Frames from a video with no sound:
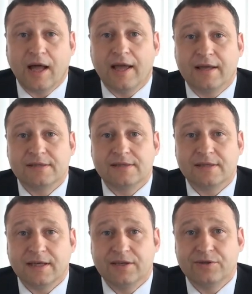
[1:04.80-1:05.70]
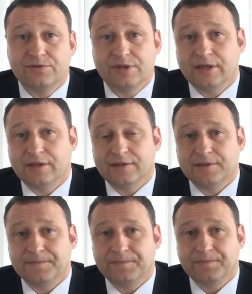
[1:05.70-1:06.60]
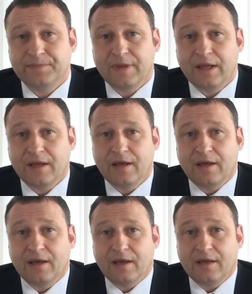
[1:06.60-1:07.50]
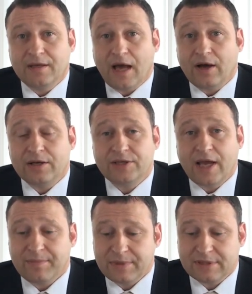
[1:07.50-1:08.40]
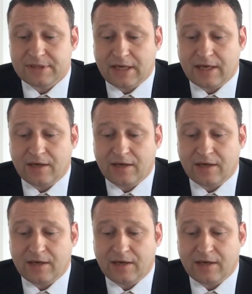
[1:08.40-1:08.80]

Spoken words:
clients in New Zealand. Now, our chambers